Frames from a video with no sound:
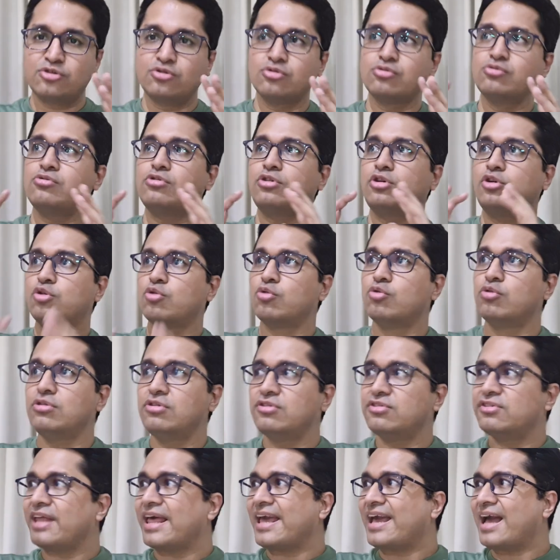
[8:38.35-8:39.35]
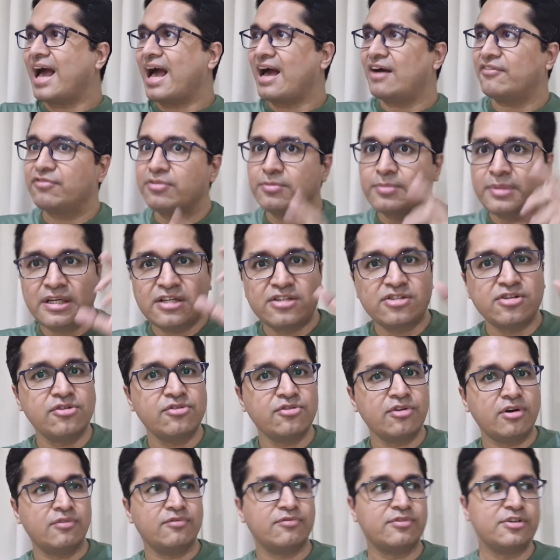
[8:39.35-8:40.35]
to tools like
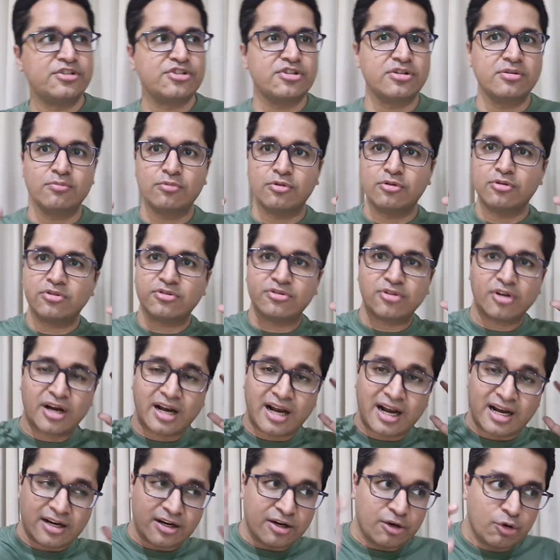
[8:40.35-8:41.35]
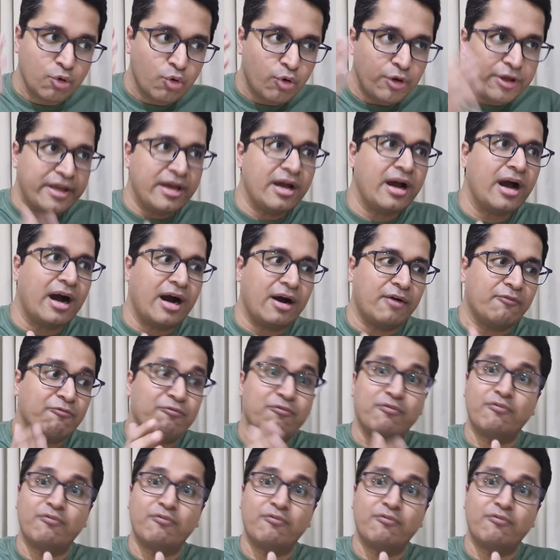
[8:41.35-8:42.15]
affirmations or vision boards or knowing how,